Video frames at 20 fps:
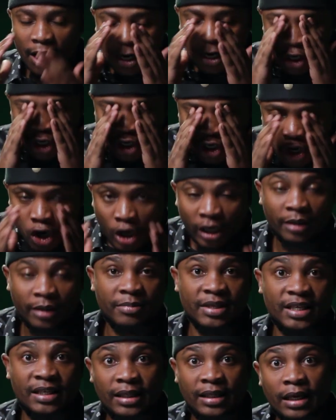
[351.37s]
Not a
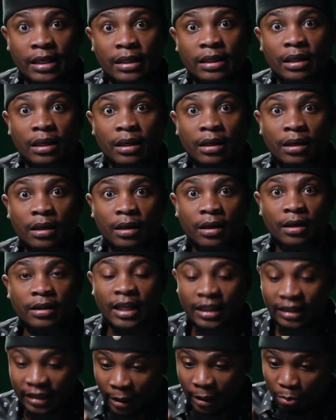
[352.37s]
mistake
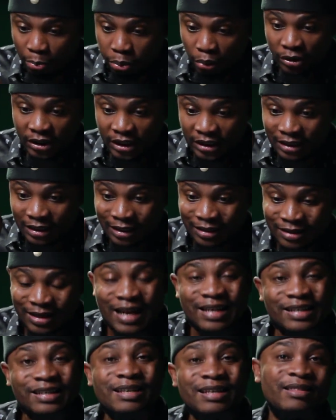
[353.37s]
that they put it
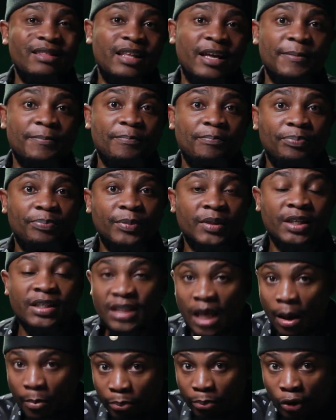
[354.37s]
right in there.
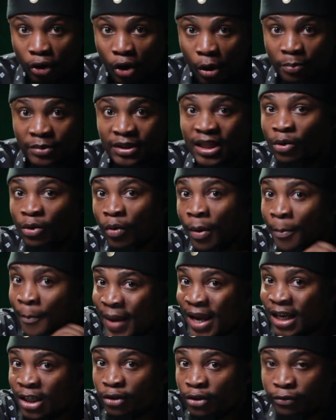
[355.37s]
These are props that were
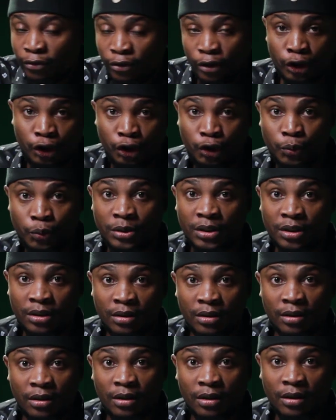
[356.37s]
meant for the shoot.
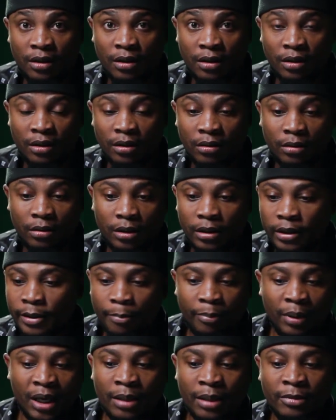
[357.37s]
You
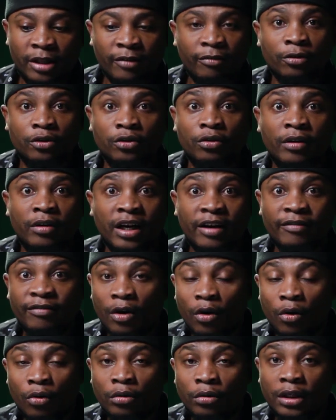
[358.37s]
don't blame the
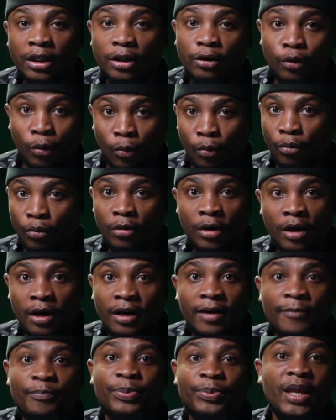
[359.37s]
photographer only. No,
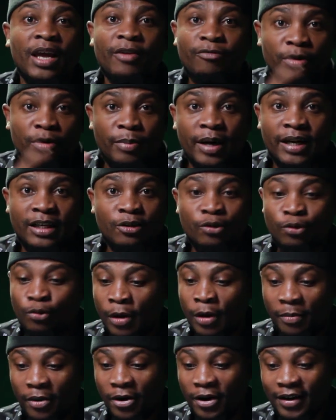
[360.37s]
everybody
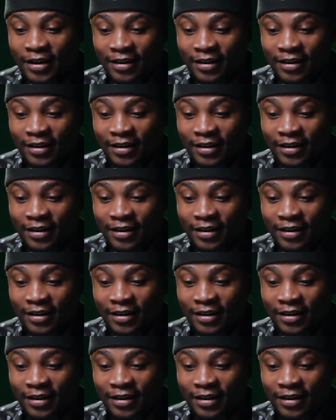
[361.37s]
knew about